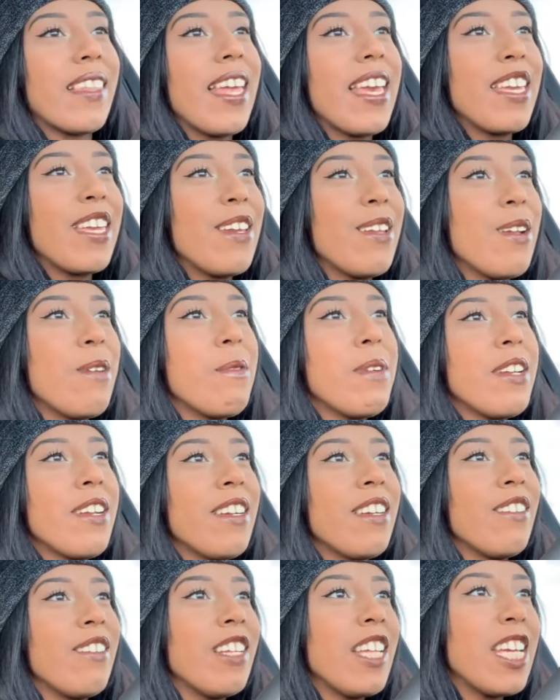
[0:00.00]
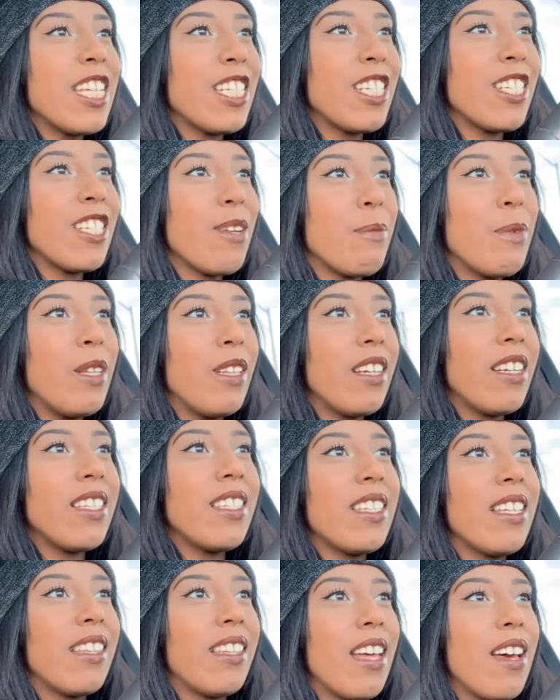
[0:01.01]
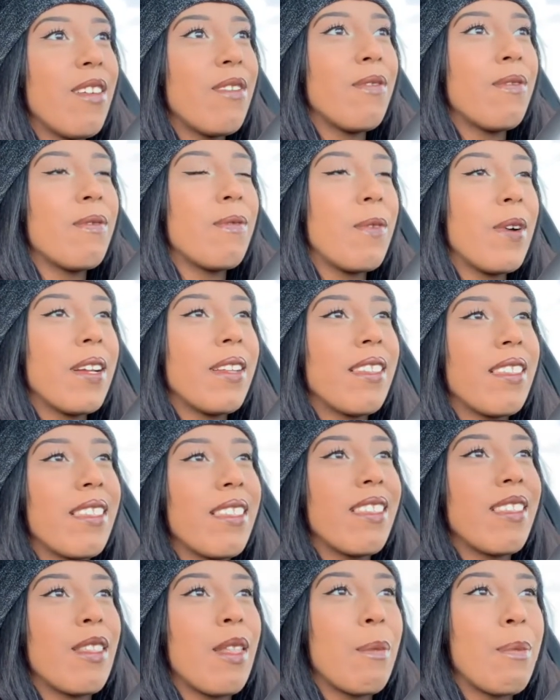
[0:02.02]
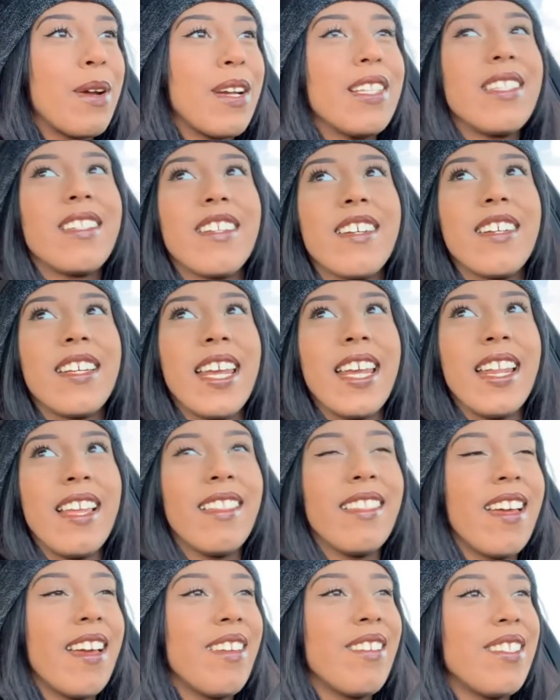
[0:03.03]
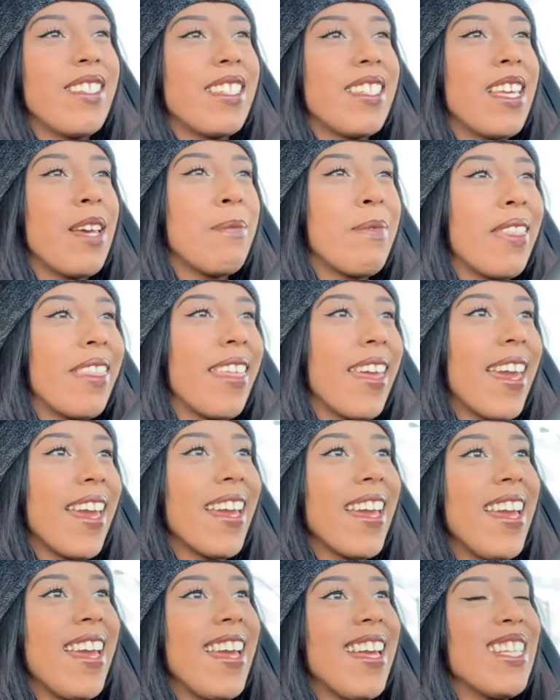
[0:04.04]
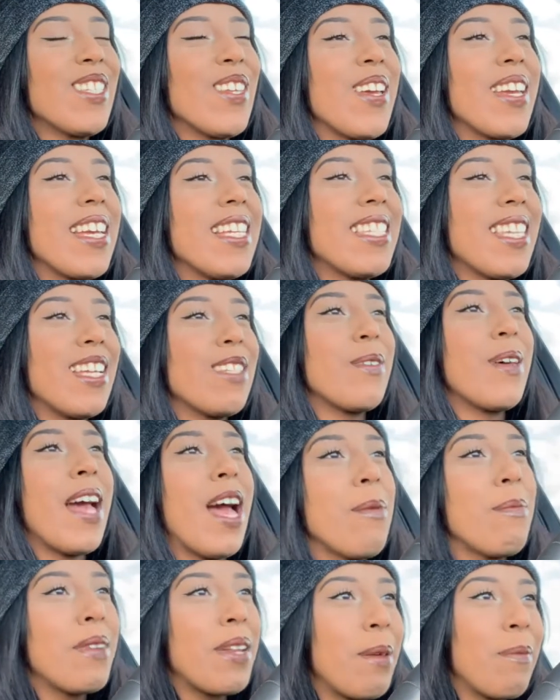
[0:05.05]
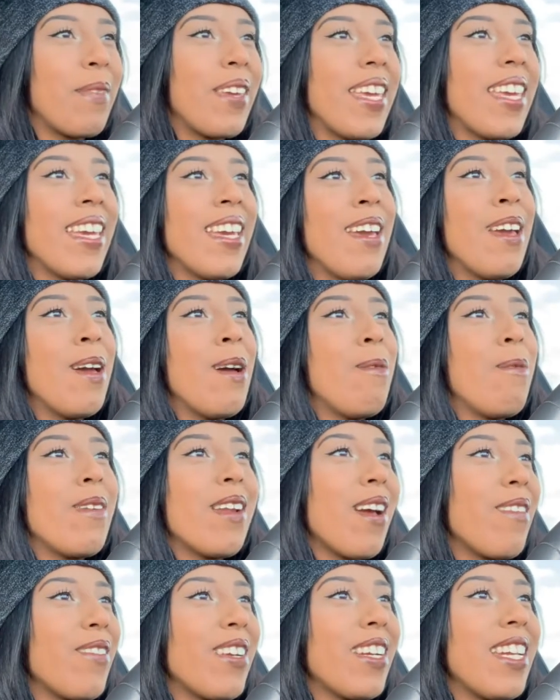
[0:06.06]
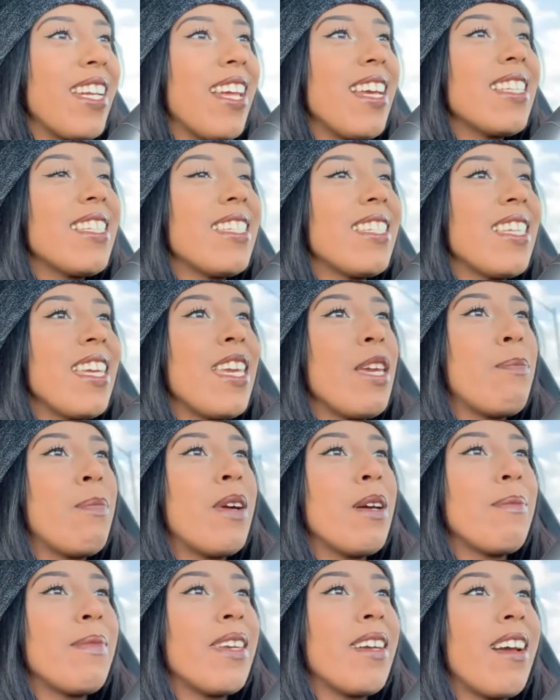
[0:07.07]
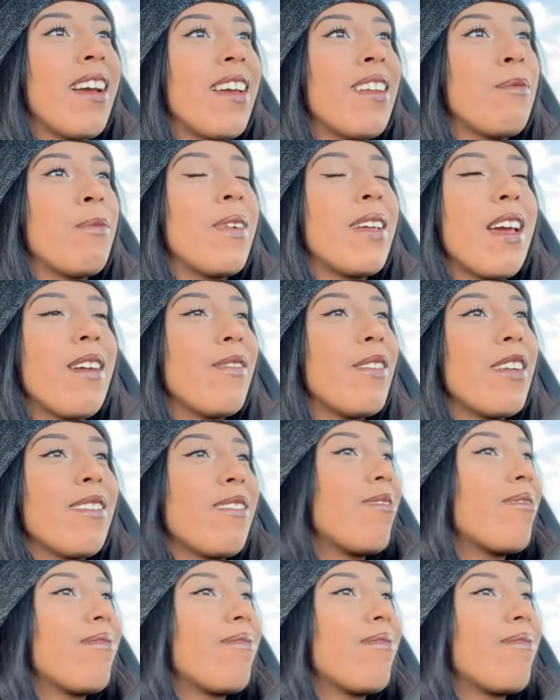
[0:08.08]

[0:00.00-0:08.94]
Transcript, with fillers: like, you know, when you're in a relationship, you learn to love what the person you're dating loves type of thing. So I guess that's what happened to me. Whatever he likes to say, he put me on. Whatever,